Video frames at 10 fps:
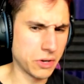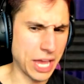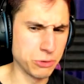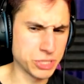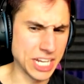
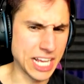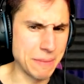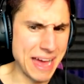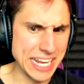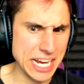Okay, who's going to
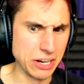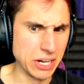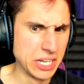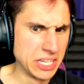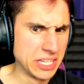come out of
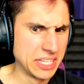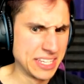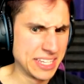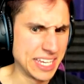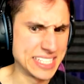here?
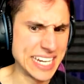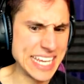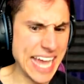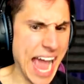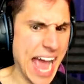Is it
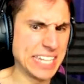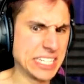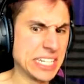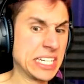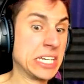
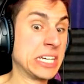Egad?